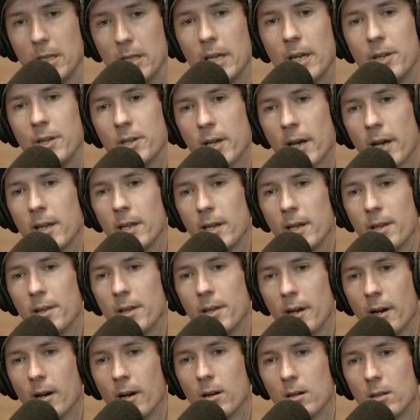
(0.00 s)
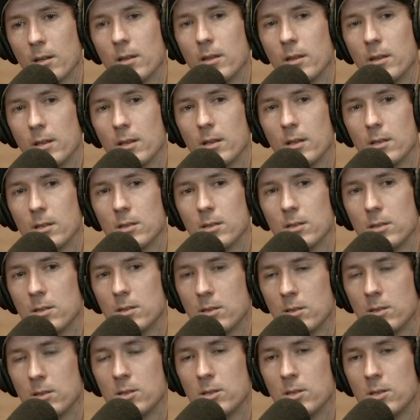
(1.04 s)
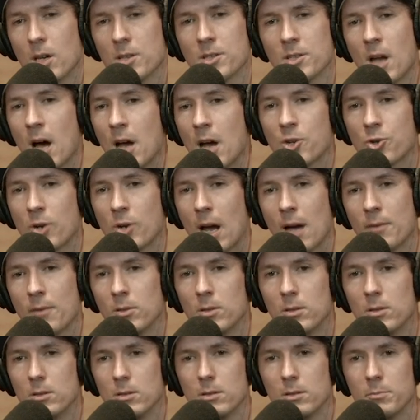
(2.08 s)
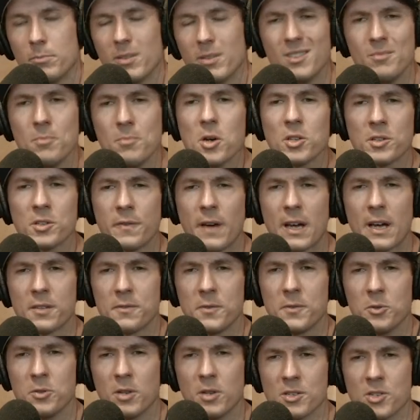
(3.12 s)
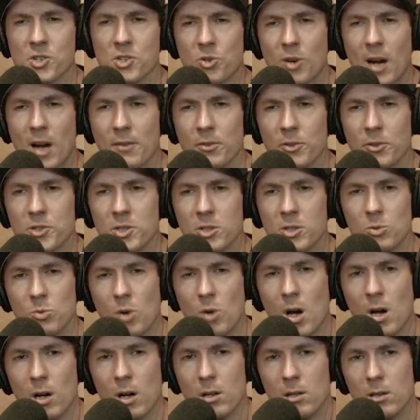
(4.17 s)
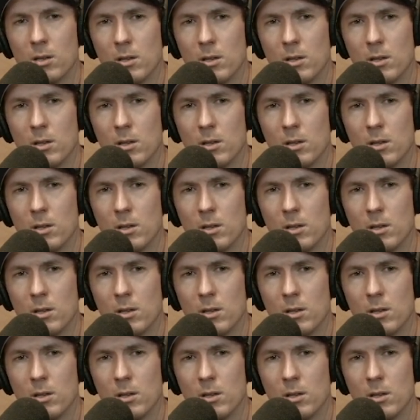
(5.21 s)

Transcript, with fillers: Yeah, you got to eat it there. Yeah, it does go cold. Does not travel. Yeah. But most fast food doesn't travel. We want a Burger well. King